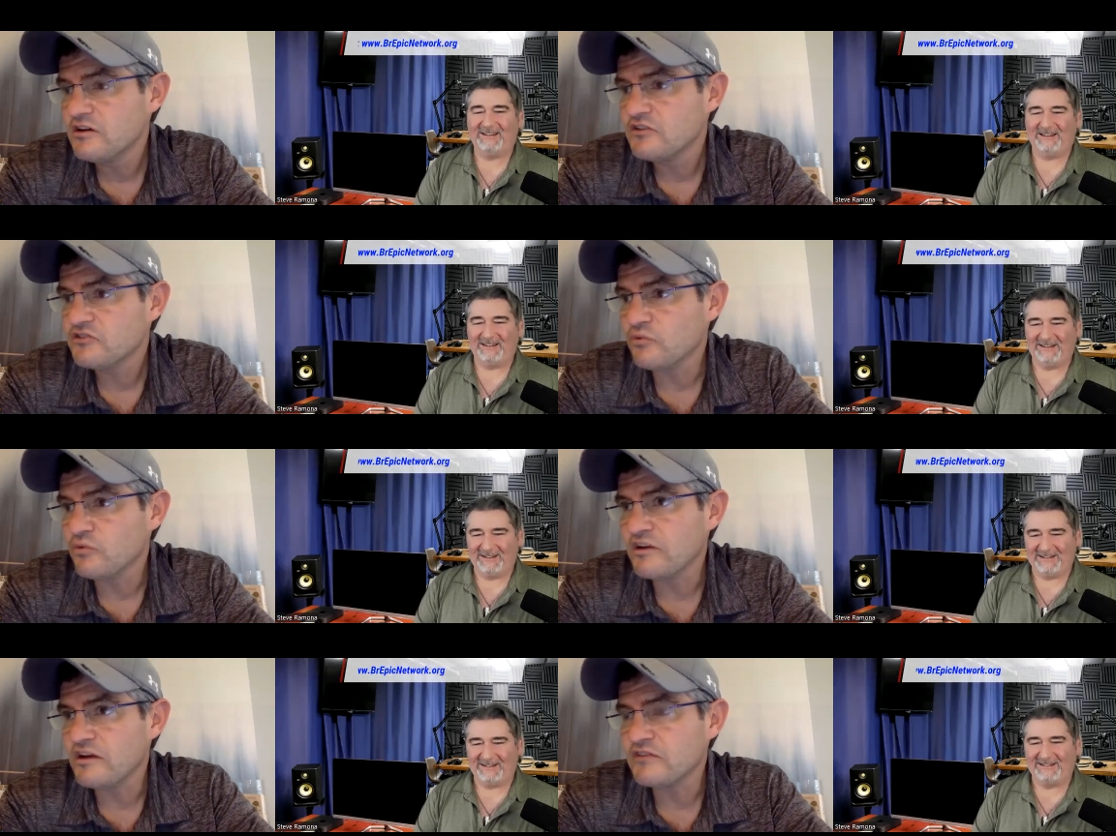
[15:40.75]
Speaker 1: so
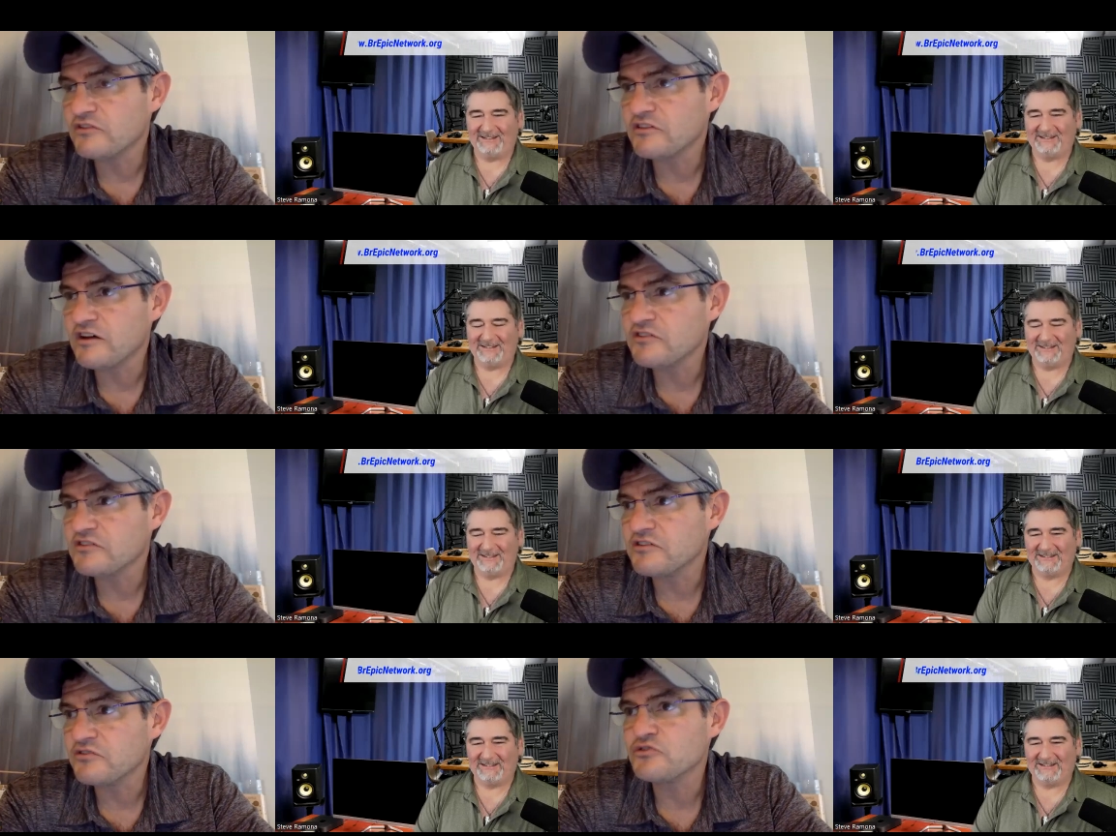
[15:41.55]
one out of a
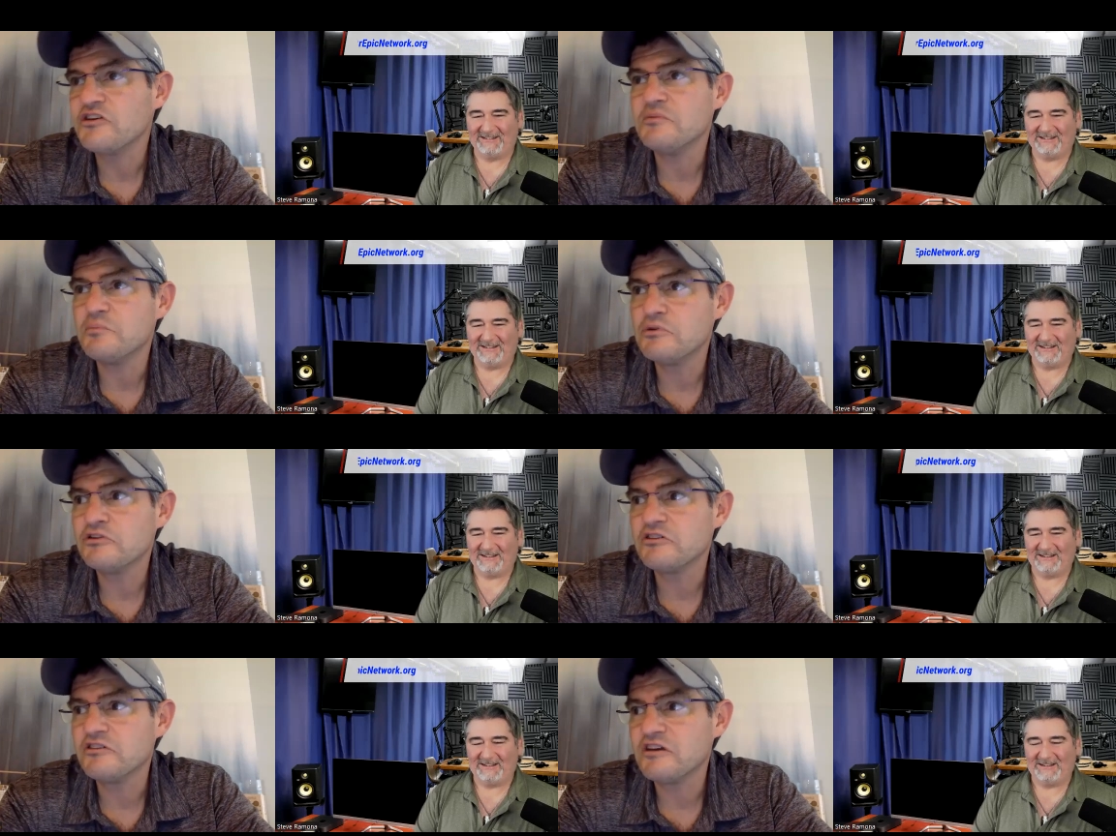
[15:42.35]
thousand if there's eight
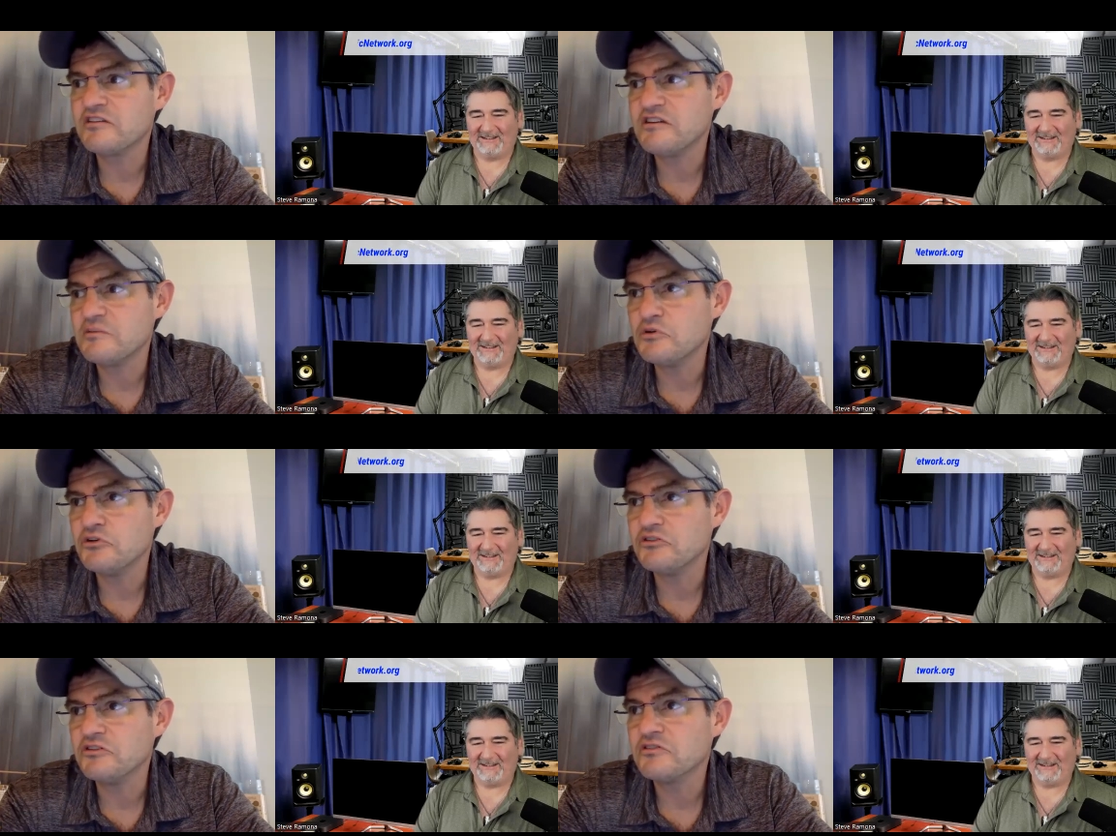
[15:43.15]
billion that's eight
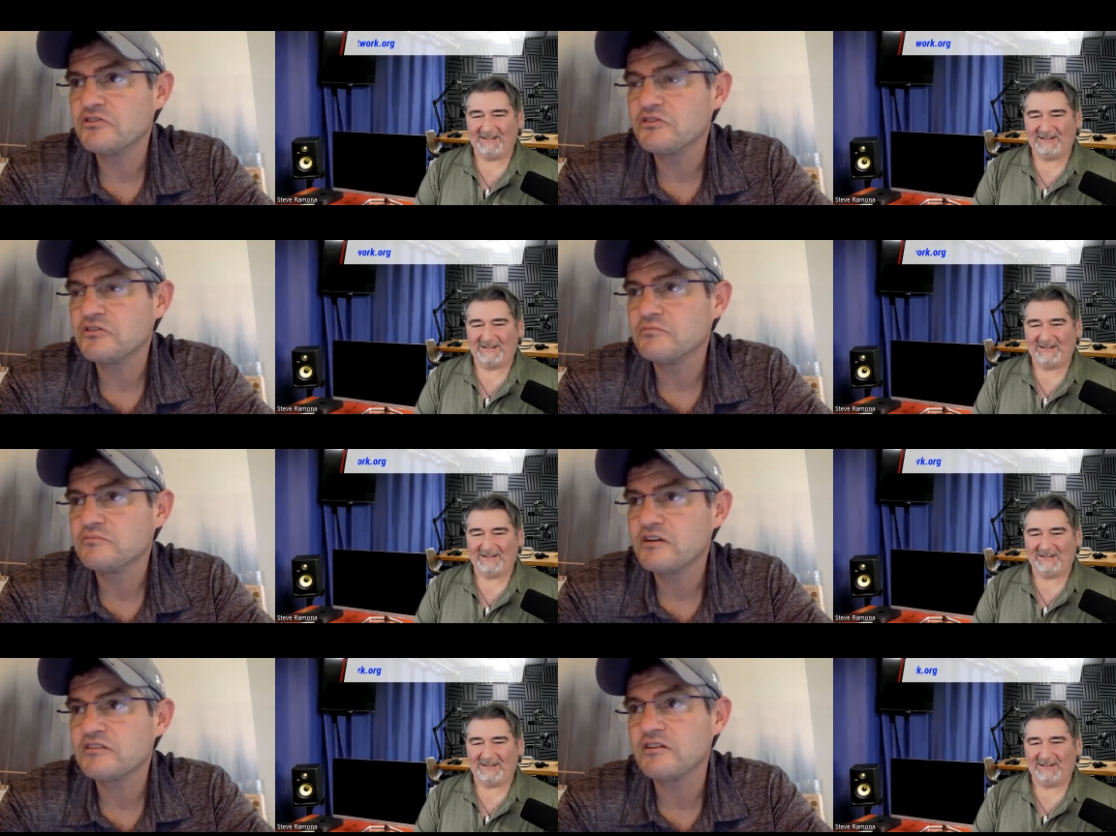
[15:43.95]
million so
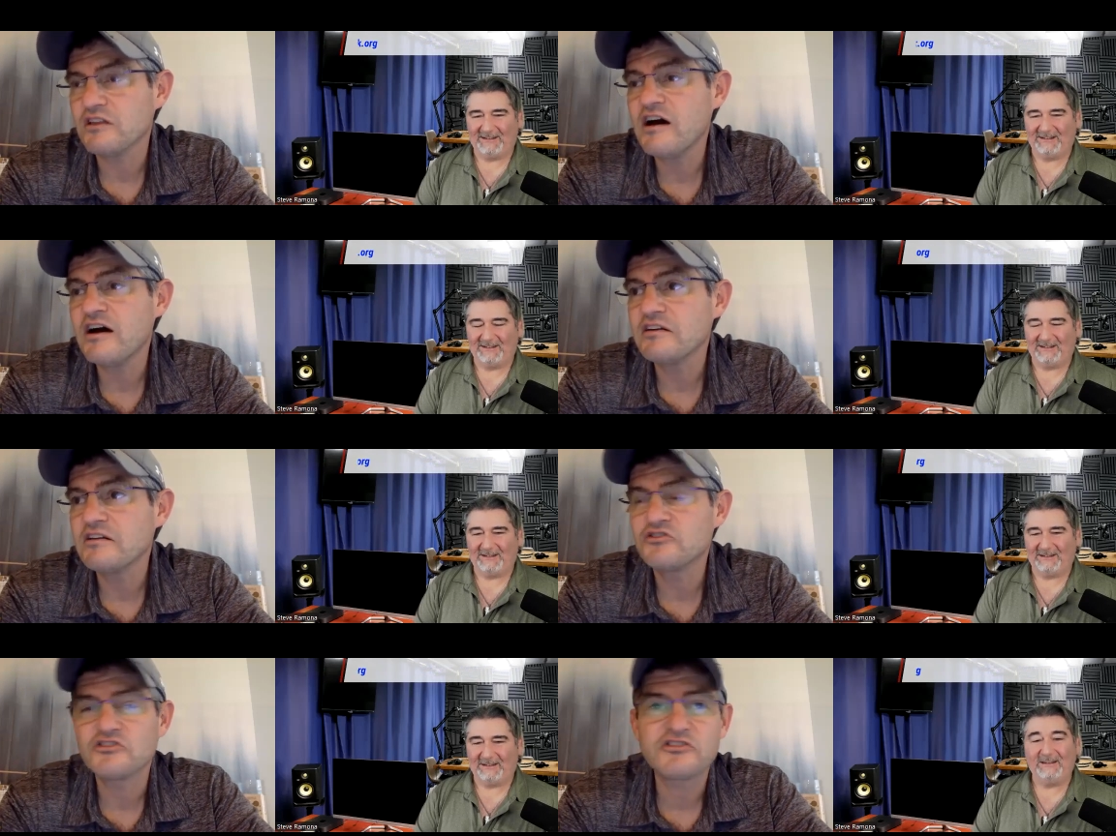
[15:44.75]
that's a lot
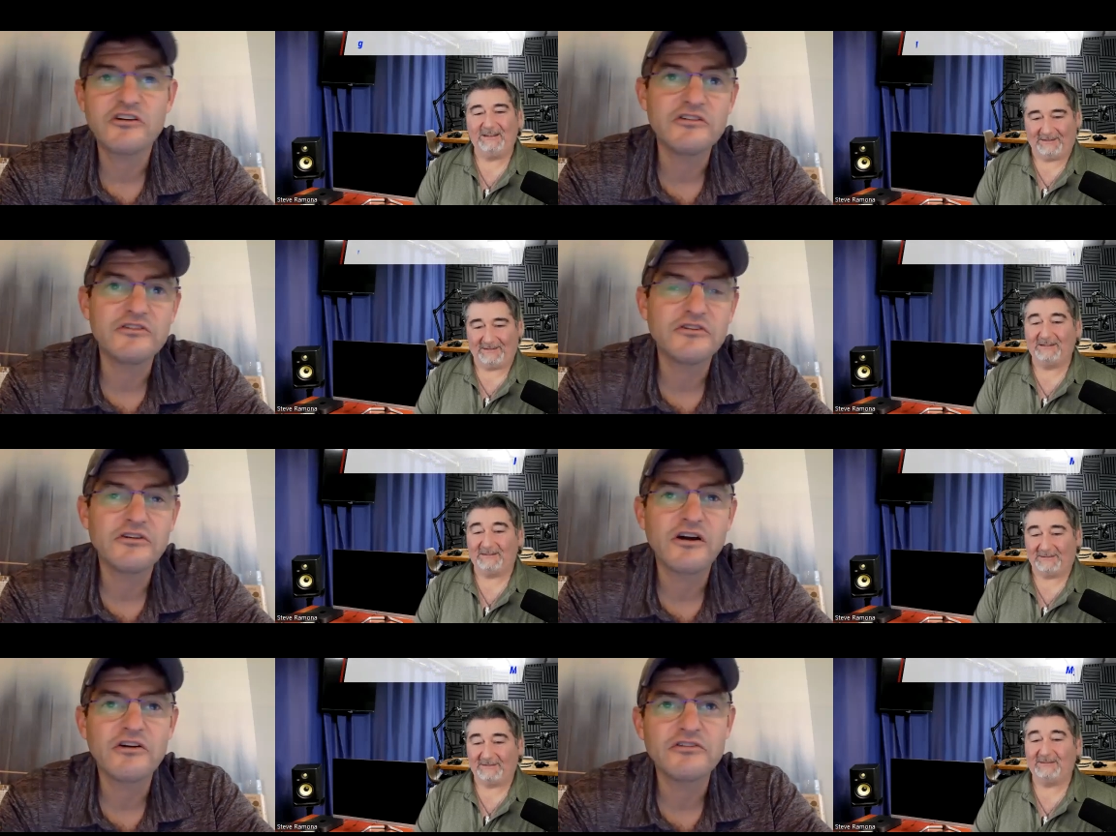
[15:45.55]
it's just hard to they're
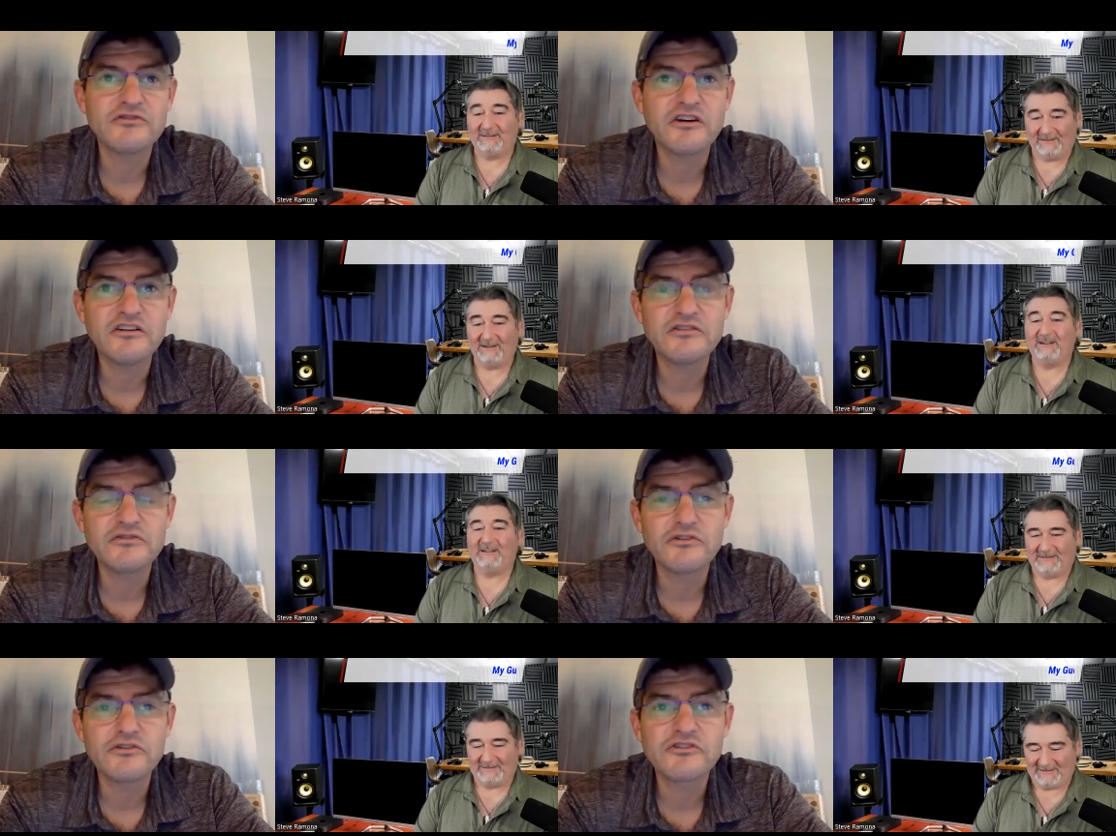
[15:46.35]
hard to find at
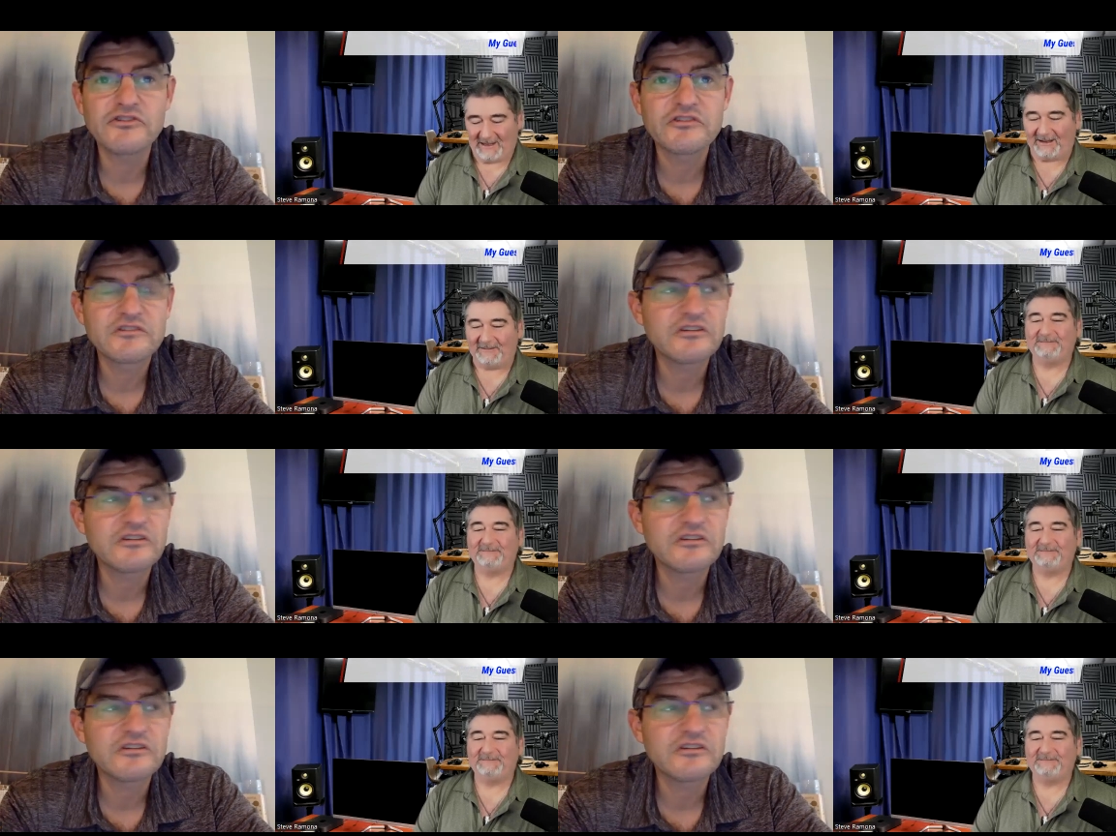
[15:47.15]
first yeah